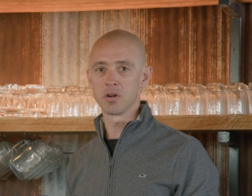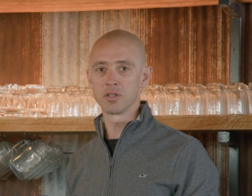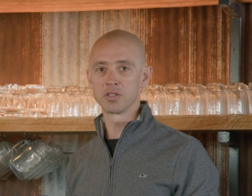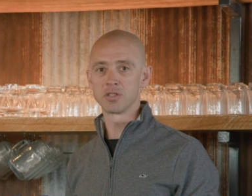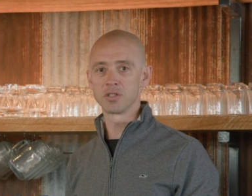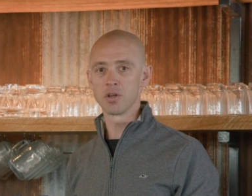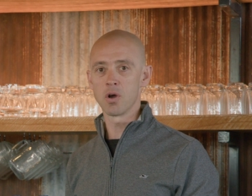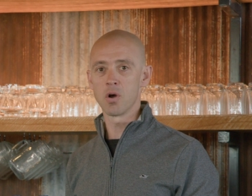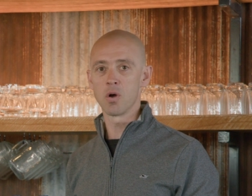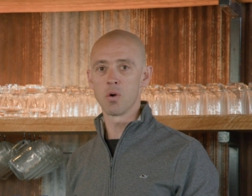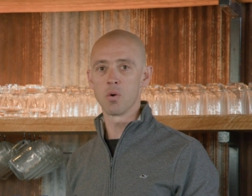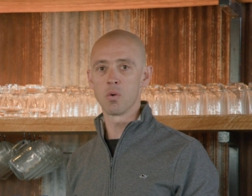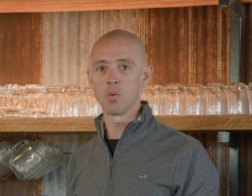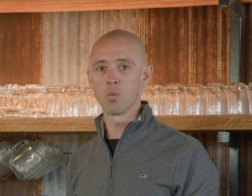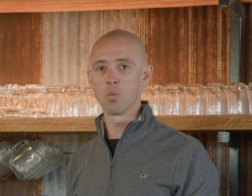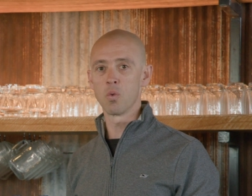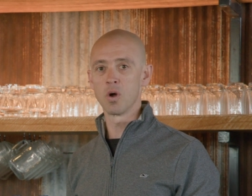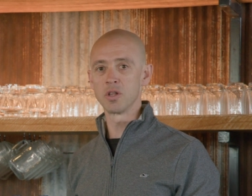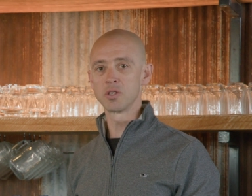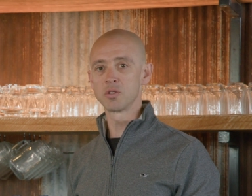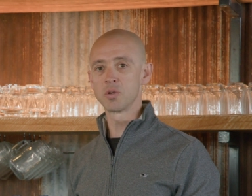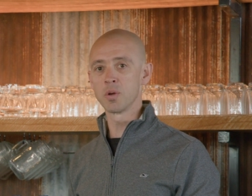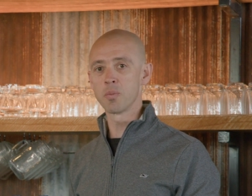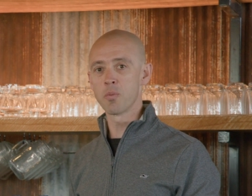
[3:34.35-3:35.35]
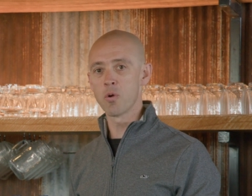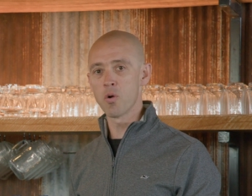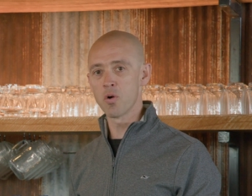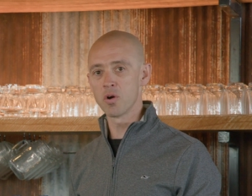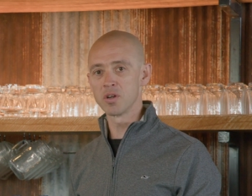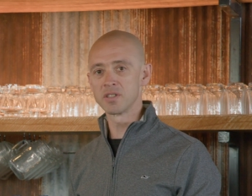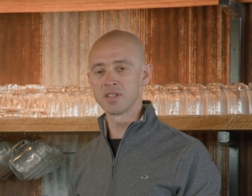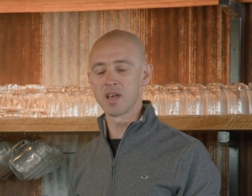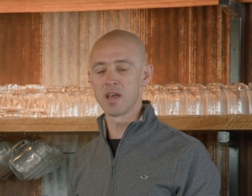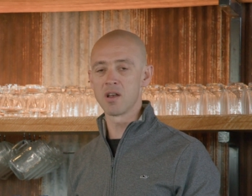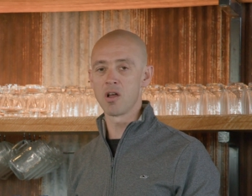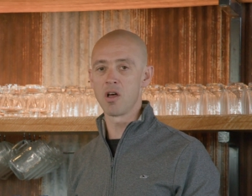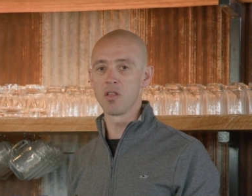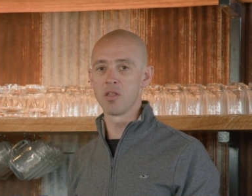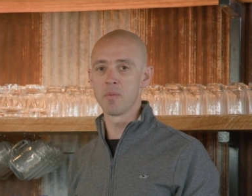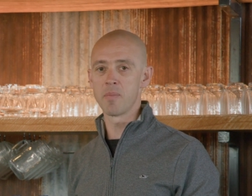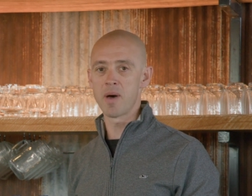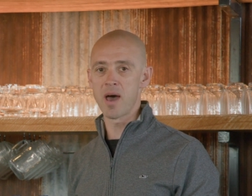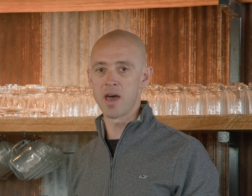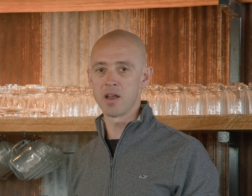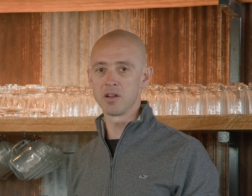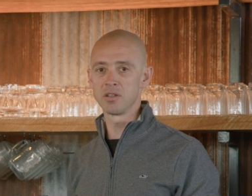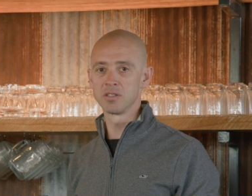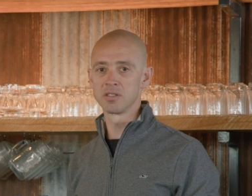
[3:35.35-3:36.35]
So once Repour is on all the
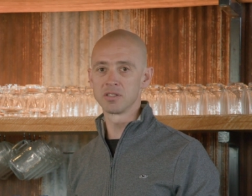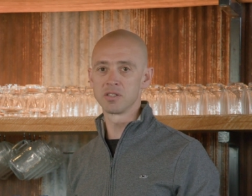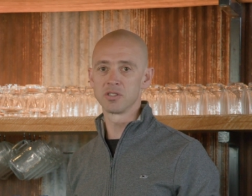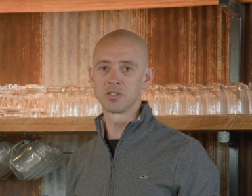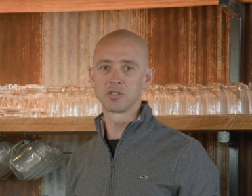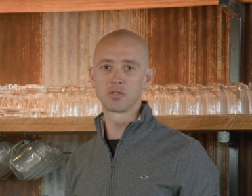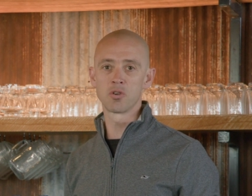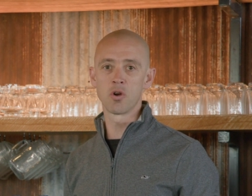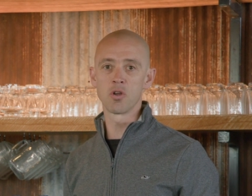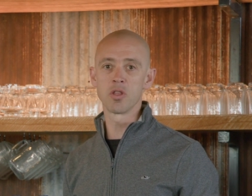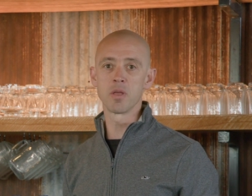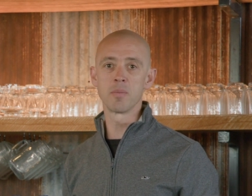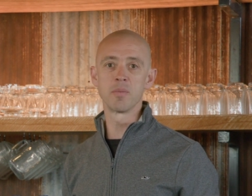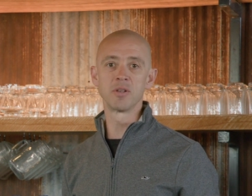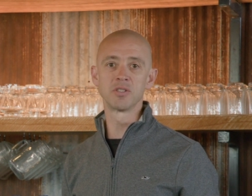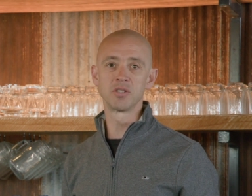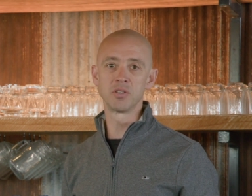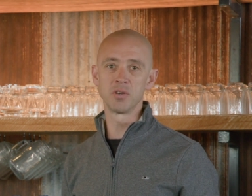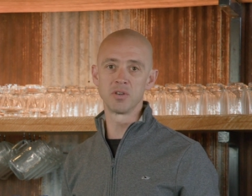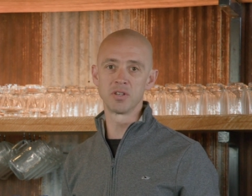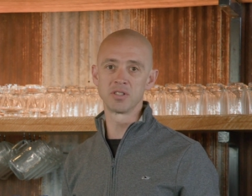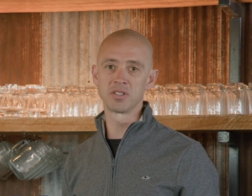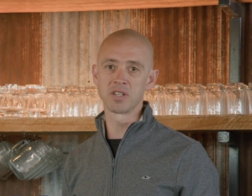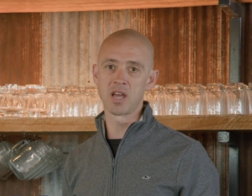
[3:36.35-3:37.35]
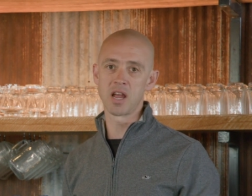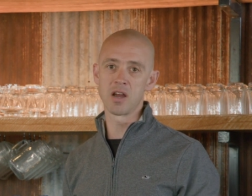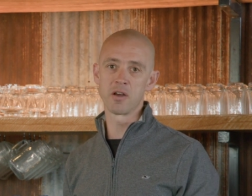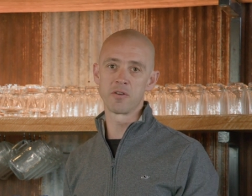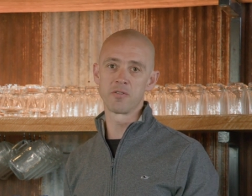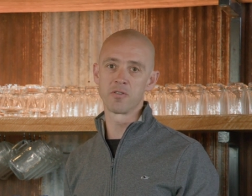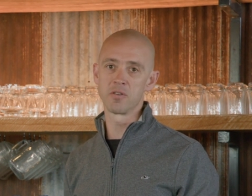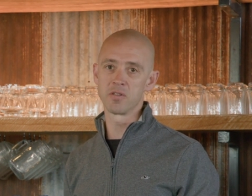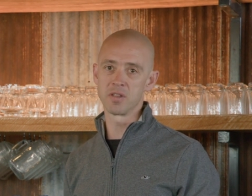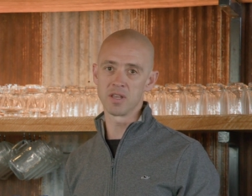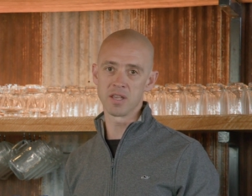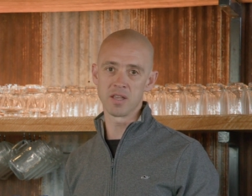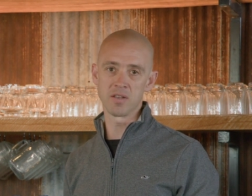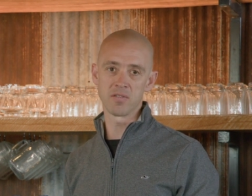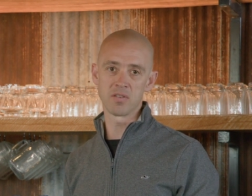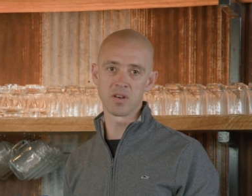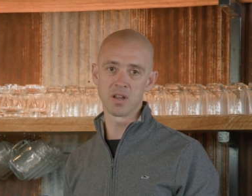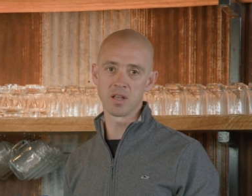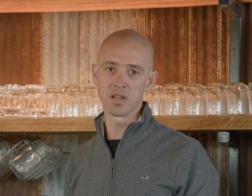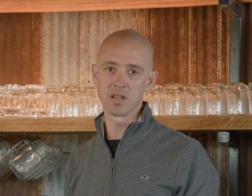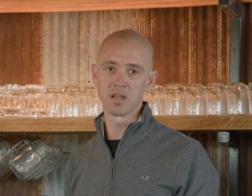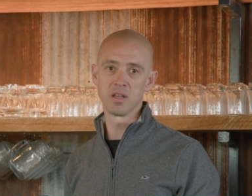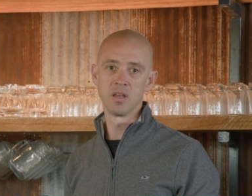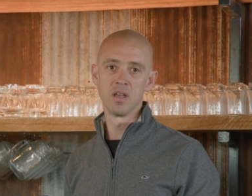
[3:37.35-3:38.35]
bottles, store them as you desire for the
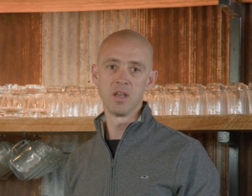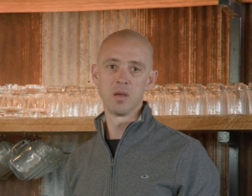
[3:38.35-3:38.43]
evening.